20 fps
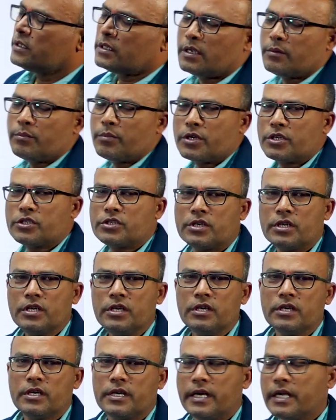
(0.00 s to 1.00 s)
Temperature
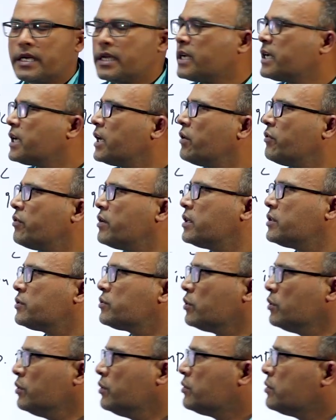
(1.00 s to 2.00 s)
in degree Kelvin.
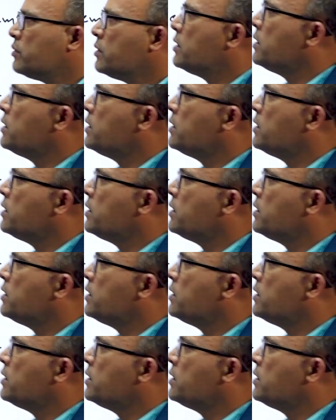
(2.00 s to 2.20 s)
So